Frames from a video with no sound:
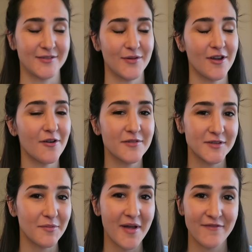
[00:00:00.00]
So here are
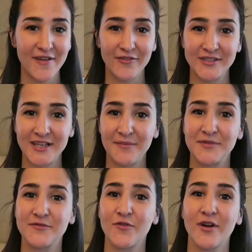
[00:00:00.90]
some of my favorite
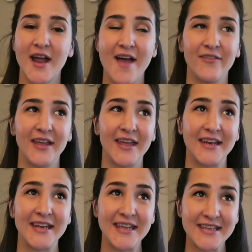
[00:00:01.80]
tips for having
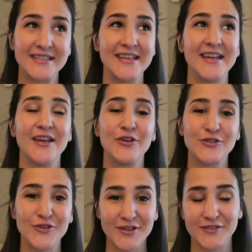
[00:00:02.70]
an easy,
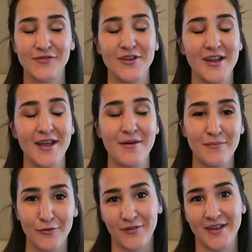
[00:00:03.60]
stress-free
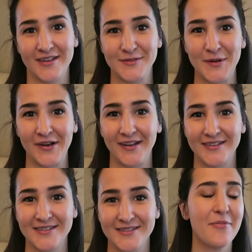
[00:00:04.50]
moving experience.